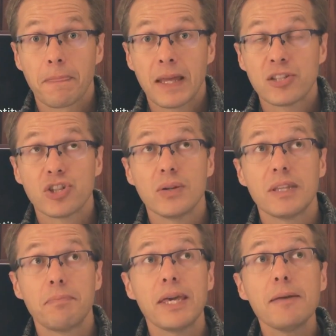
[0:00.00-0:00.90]
And so, in the
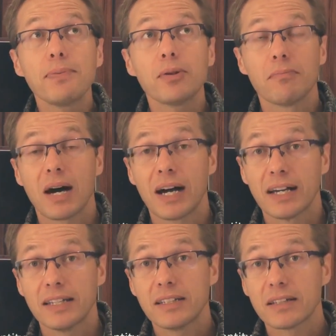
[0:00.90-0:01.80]
people
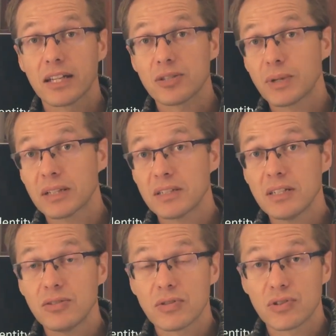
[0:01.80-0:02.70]
mind, as we
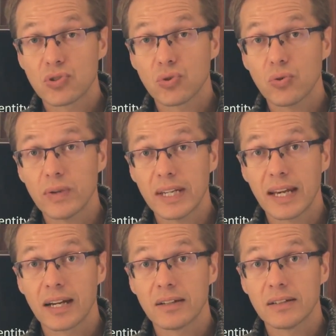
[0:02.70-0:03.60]
continue the story
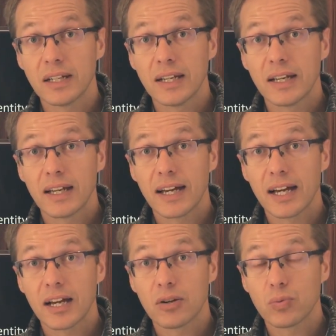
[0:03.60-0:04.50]
now
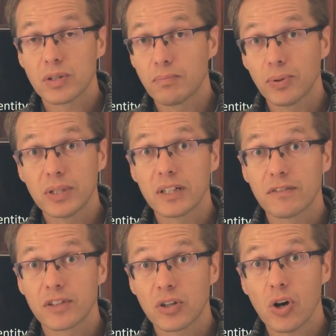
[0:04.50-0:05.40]
uh, with the building
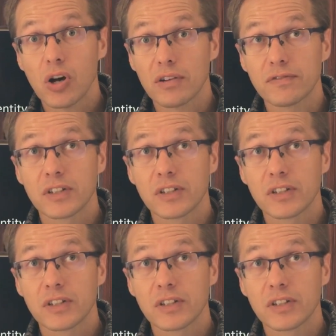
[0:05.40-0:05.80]
of the calf,